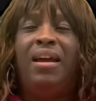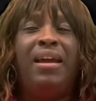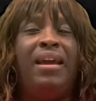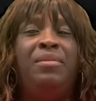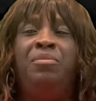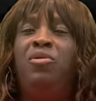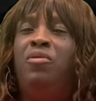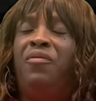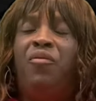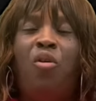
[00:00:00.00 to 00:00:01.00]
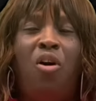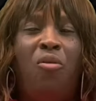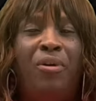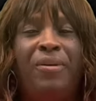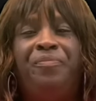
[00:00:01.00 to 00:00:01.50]
and move
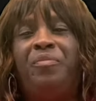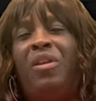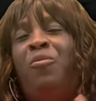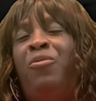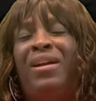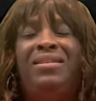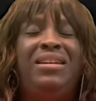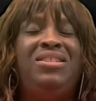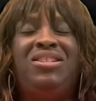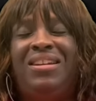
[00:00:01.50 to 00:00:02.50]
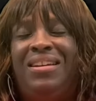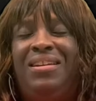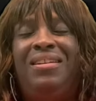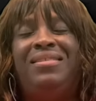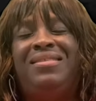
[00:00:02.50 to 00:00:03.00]
forward. Whitney
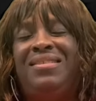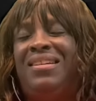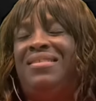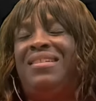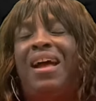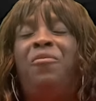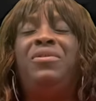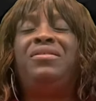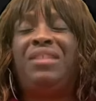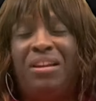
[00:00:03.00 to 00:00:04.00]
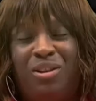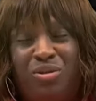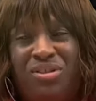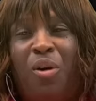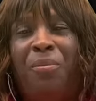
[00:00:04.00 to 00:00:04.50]
G, sis, I want to thank you
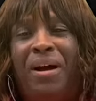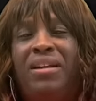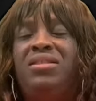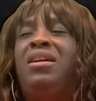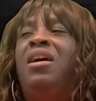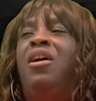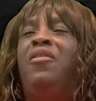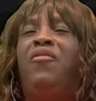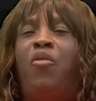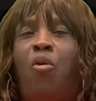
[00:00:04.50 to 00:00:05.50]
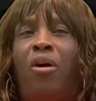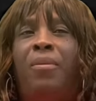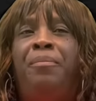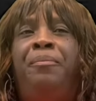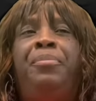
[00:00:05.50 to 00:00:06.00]
so much
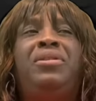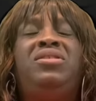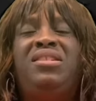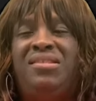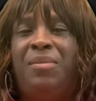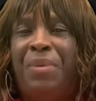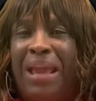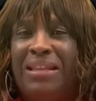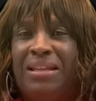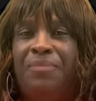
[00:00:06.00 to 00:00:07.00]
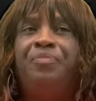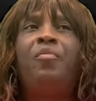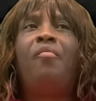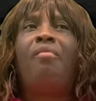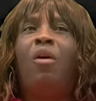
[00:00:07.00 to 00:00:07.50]
for participating
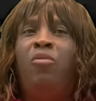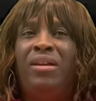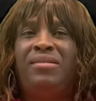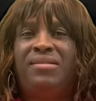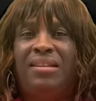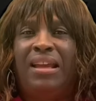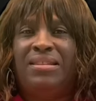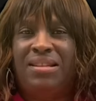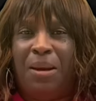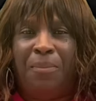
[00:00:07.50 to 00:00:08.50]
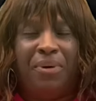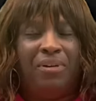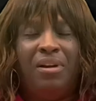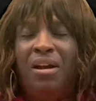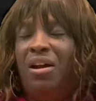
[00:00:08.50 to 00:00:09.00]
with Slaytember.
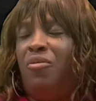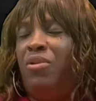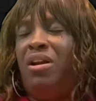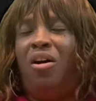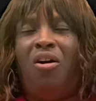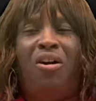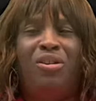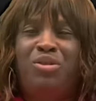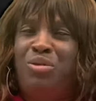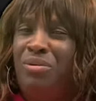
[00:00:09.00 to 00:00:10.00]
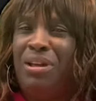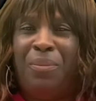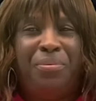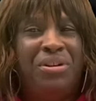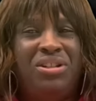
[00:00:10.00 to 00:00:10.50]
We all truly
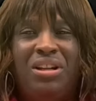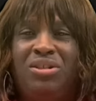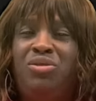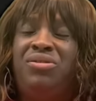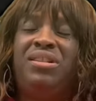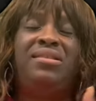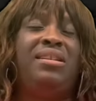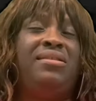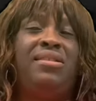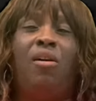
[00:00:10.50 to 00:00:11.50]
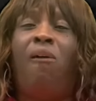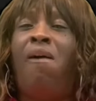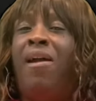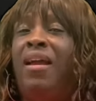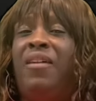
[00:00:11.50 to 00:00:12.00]
appreciate you, sis. And so
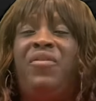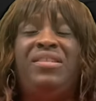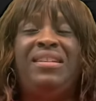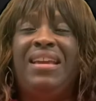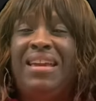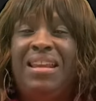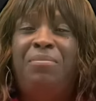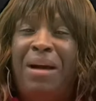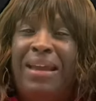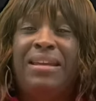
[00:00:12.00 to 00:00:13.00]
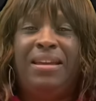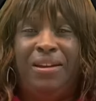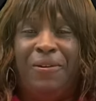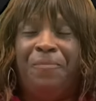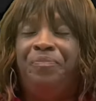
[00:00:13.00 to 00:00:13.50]
if it's anybody
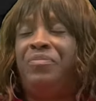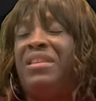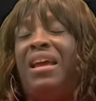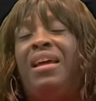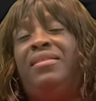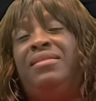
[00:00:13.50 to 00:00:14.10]
here that has